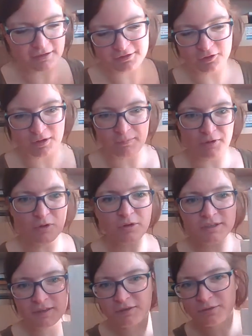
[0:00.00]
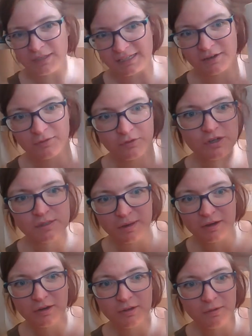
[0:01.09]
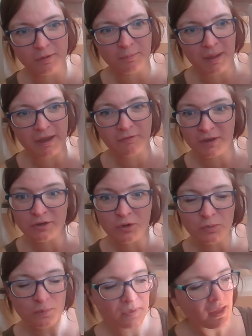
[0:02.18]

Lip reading: like, looking at my notes, this was actually first my video.